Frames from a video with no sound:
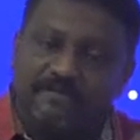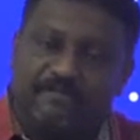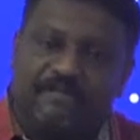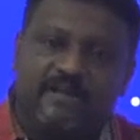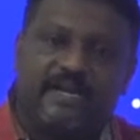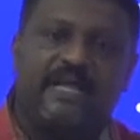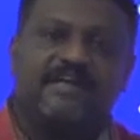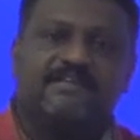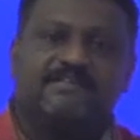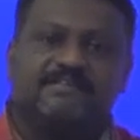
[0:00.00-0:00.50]
We
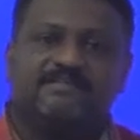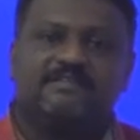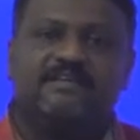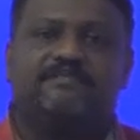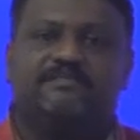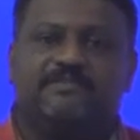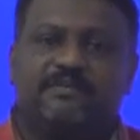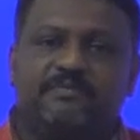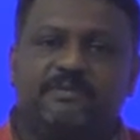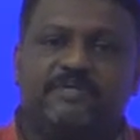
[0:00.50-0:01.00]
are access
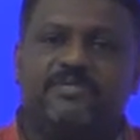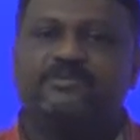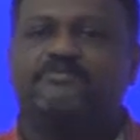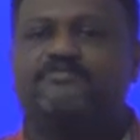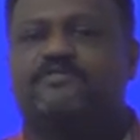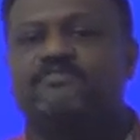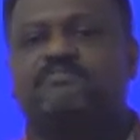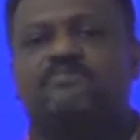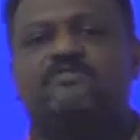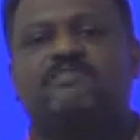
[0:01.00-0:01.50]
information
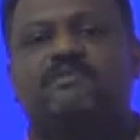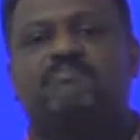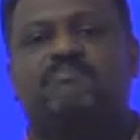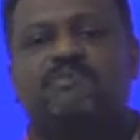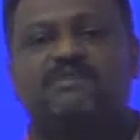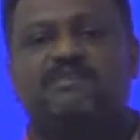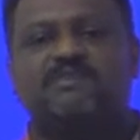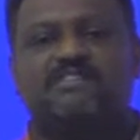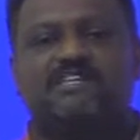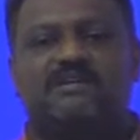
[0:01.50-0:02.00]
from some
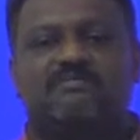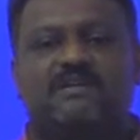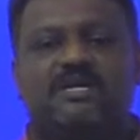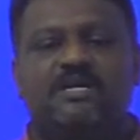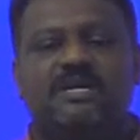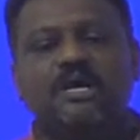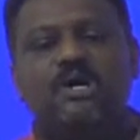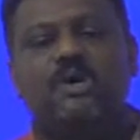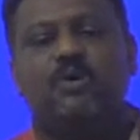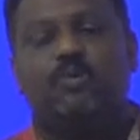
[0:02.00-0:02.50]
other segment.